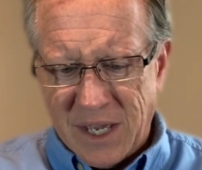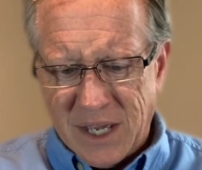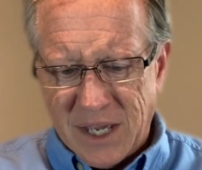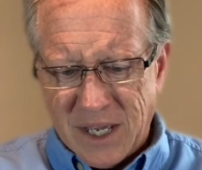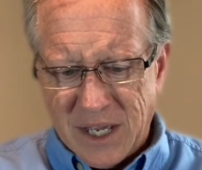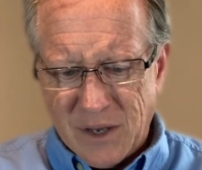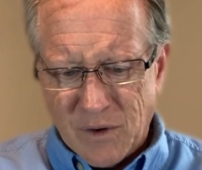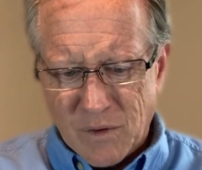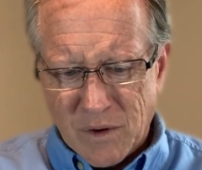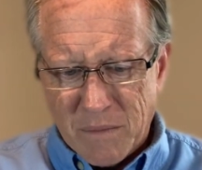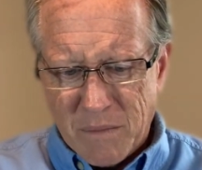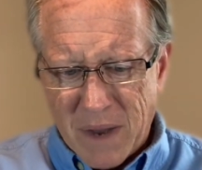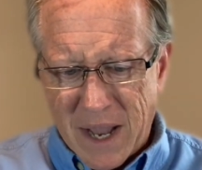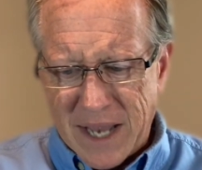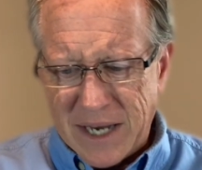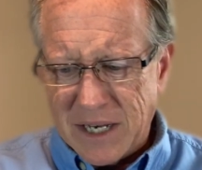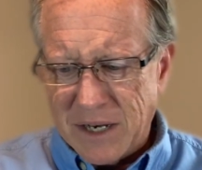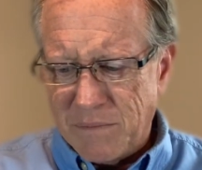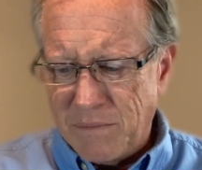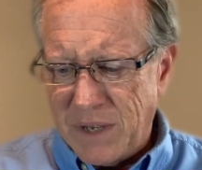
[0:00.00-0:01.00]
It
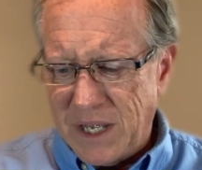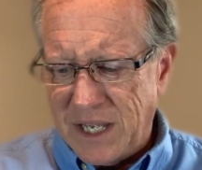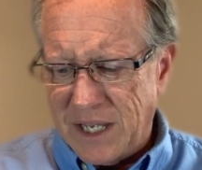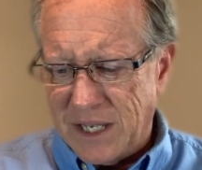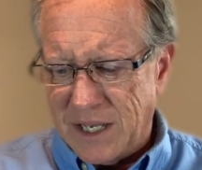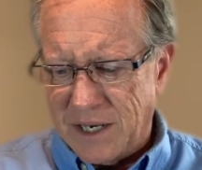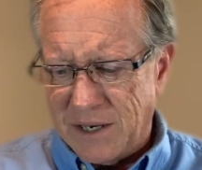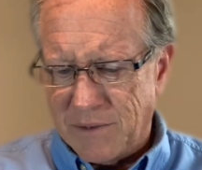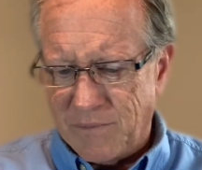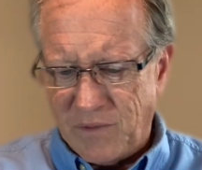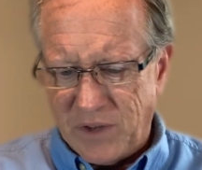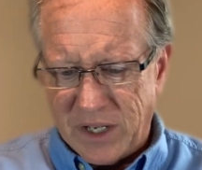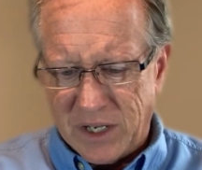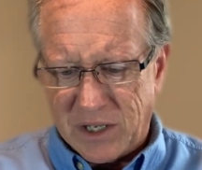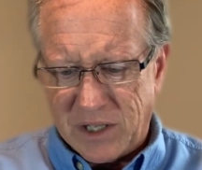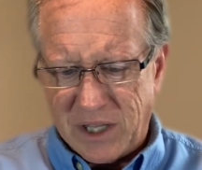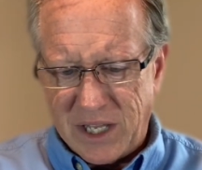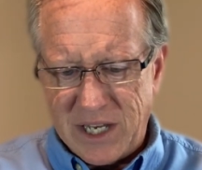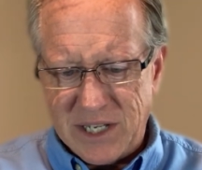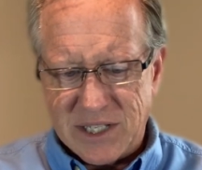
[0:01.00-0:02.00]
reminded me in
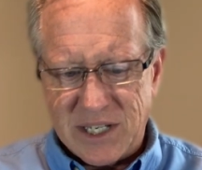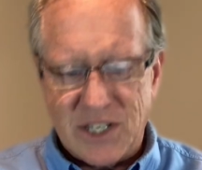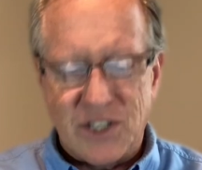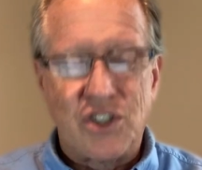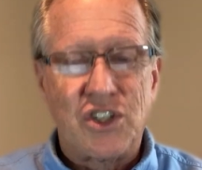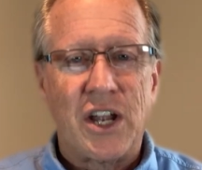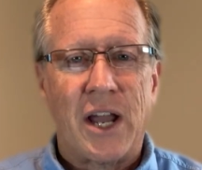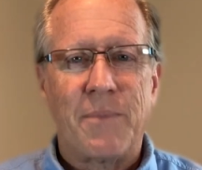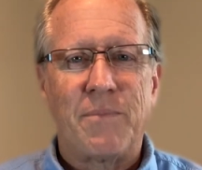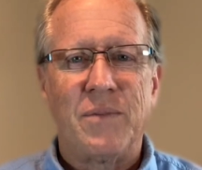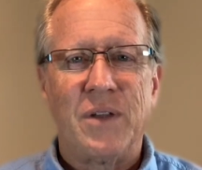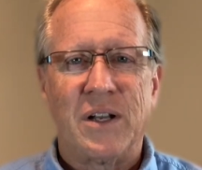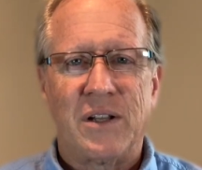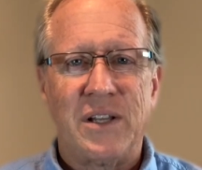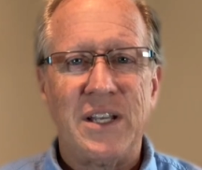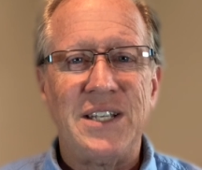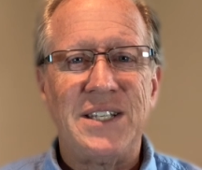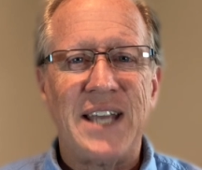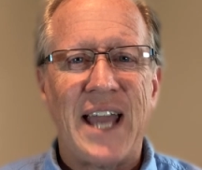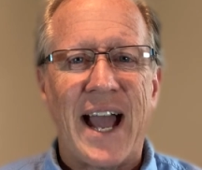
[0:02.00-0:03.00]
Ecclesiastes
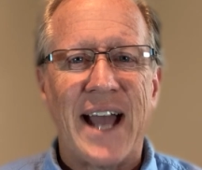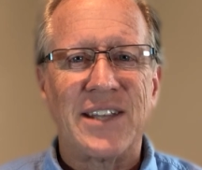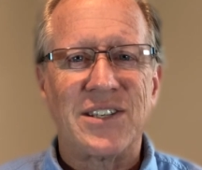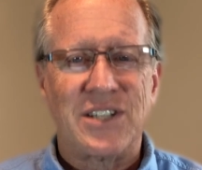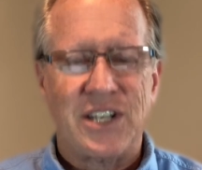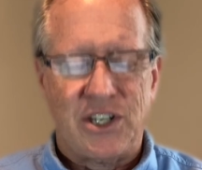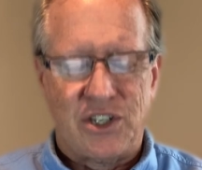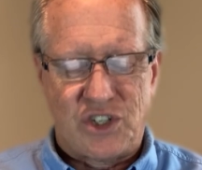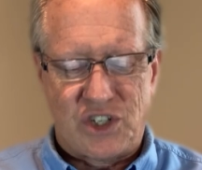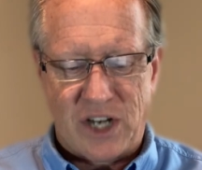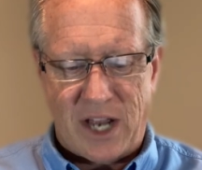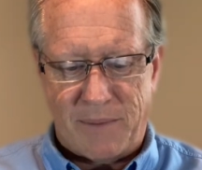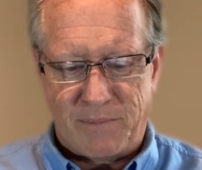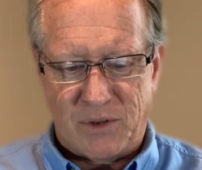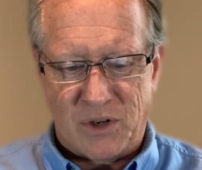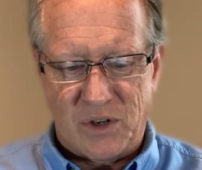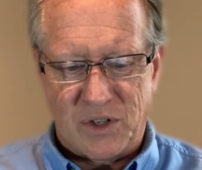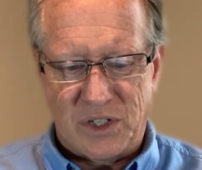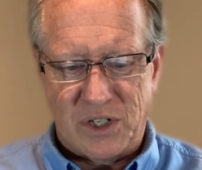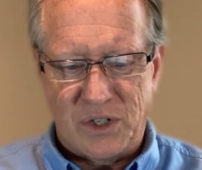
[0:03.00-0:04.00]

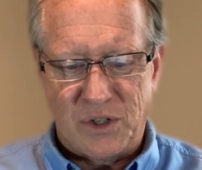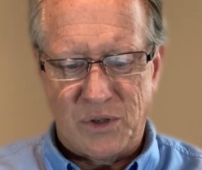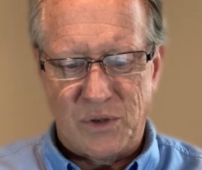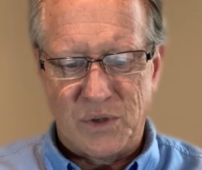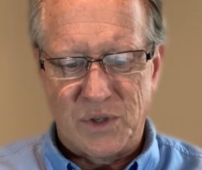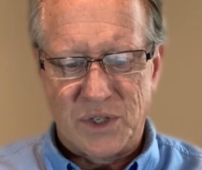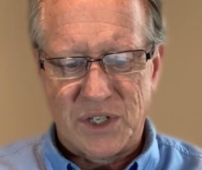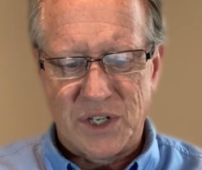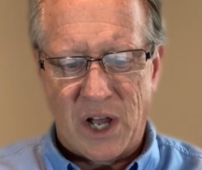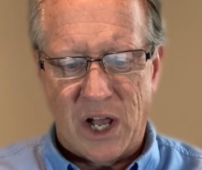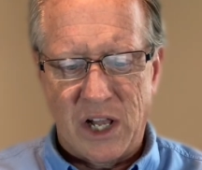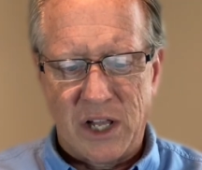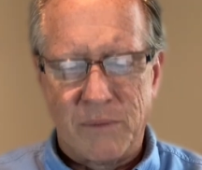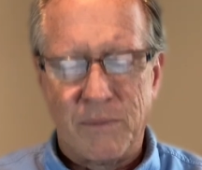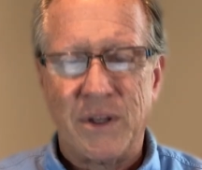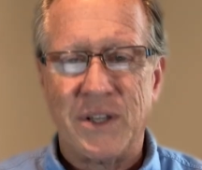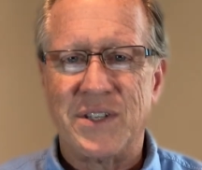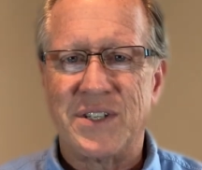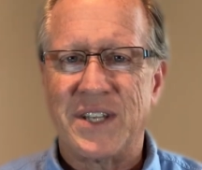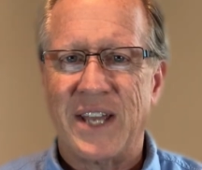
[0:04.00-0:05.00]
chapter 2,
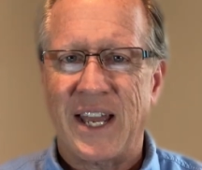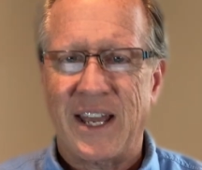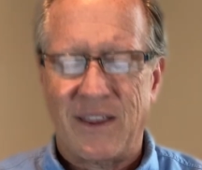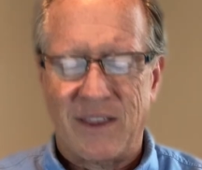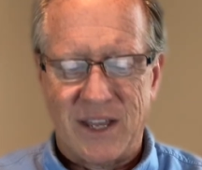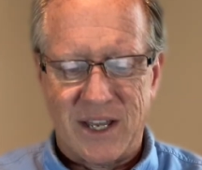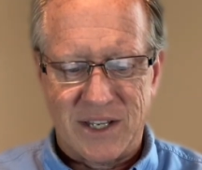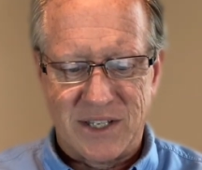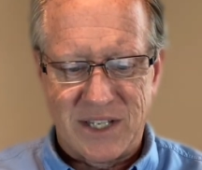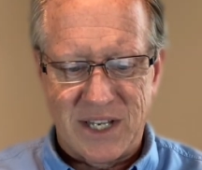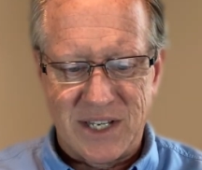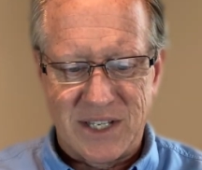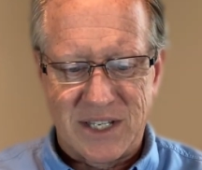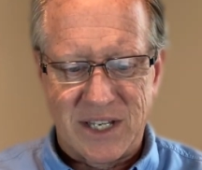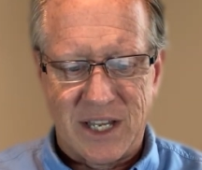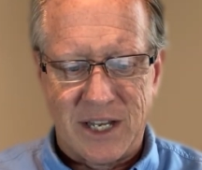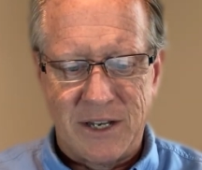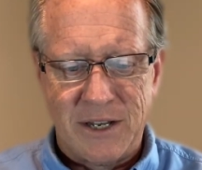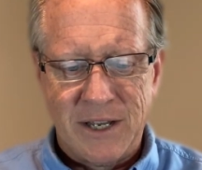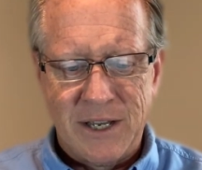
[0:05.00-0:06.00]
Solomon saying this. He
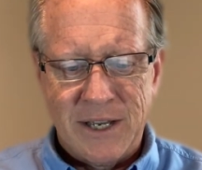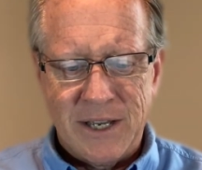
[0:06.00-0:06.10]
said,